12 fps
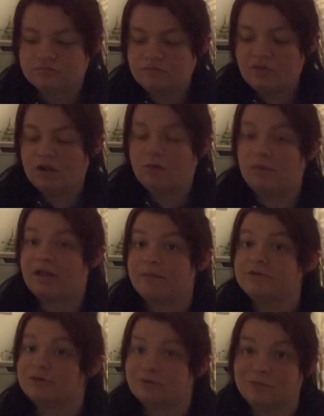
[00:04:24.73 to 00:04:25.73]
when I was
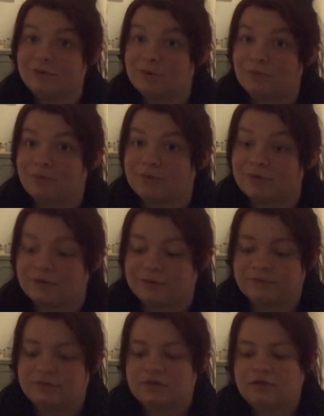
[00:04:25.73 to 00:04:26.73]
a little bit older,
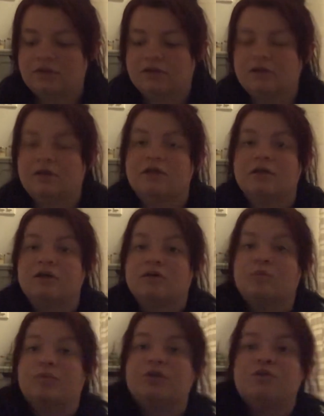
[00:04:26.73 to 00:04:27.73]

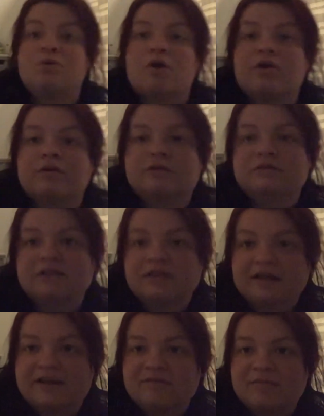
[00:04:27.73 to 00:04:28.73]
but you are the
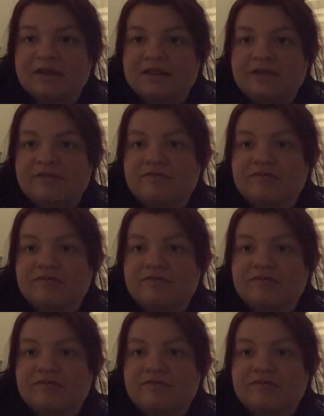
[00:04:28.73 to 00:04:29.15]
light of my life,